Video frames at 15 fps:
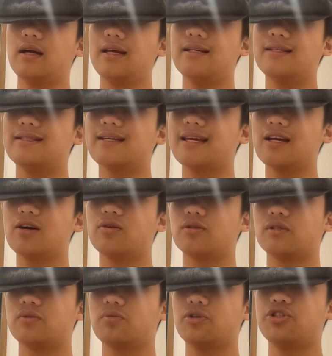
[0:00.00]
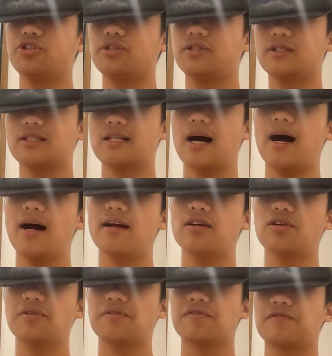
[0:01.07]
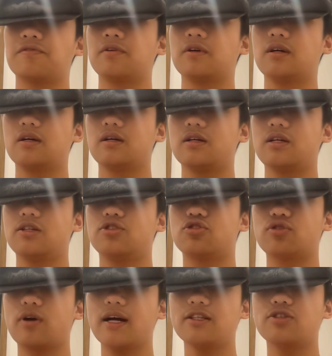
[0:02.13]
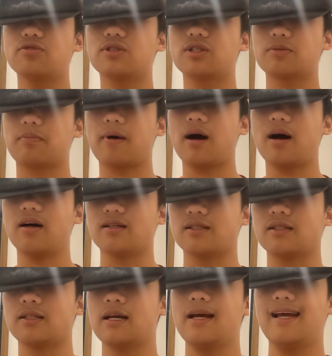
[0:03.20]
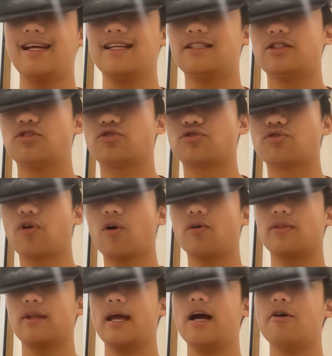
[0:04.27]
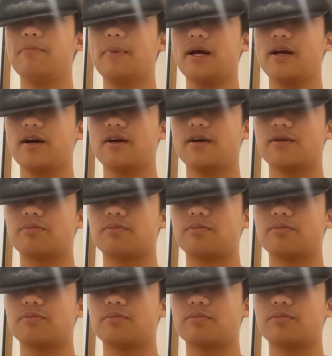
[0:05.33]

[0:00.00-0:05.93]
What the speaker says: His guilt, which he's tired of, he's tried to surpass, is drawn out by her